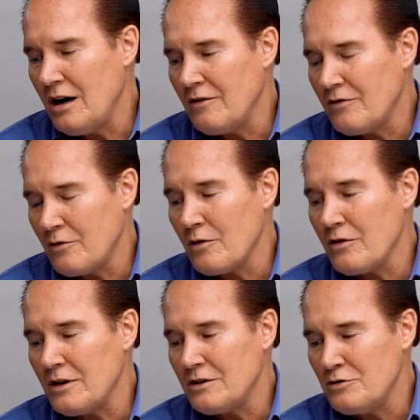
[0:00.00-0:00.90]
for
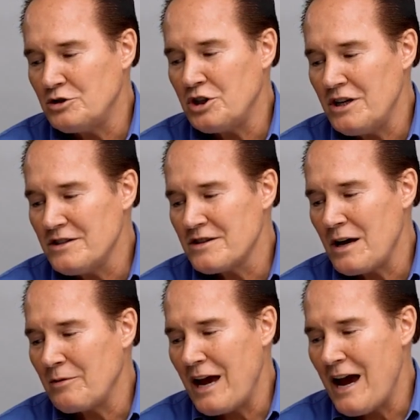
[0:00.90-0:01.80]
the 2 Gs
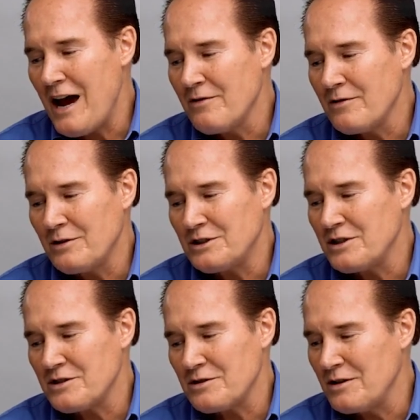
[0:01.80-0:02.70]
that we have, which
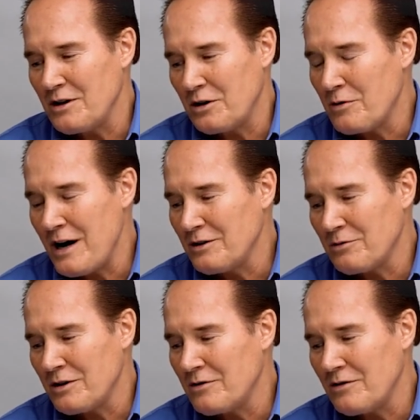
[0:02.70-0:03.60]
is correct.
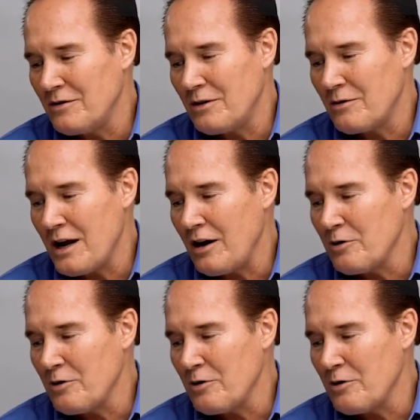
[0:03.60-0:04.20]
We're right on the